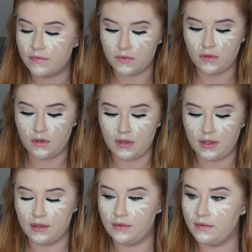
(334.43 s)
Do the
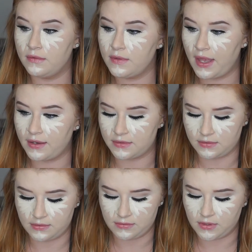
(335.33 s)
little X,
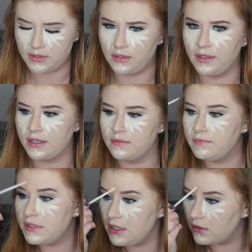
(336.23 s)
or it turned out like a
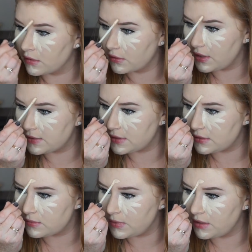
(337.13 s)
T or a cross there.
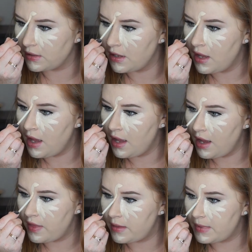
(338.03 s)
It's weird.
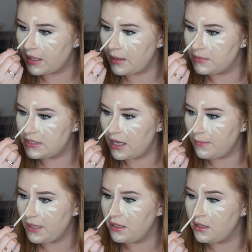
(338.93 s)
And then I'm going to come
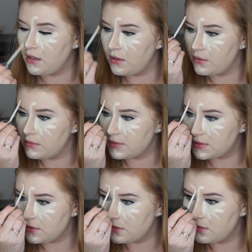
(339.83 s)
down my
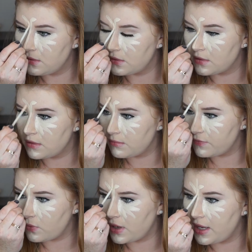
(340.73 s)
nose,
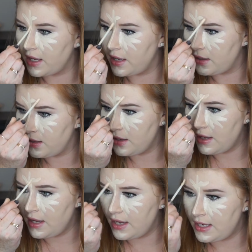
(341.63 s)
forehead.
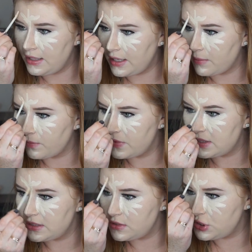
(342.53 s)
And again,
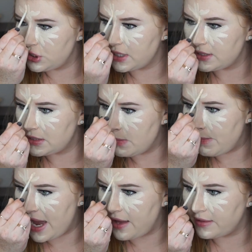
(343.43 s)
this is just to
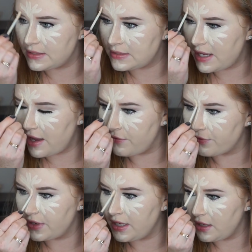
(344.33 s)
balance
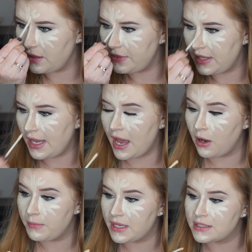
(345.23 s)
everything
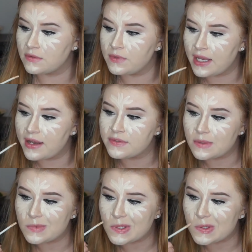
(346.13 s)
out, because if we have
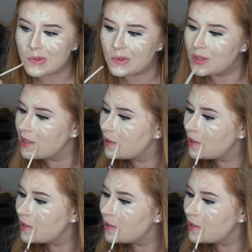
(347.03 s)
something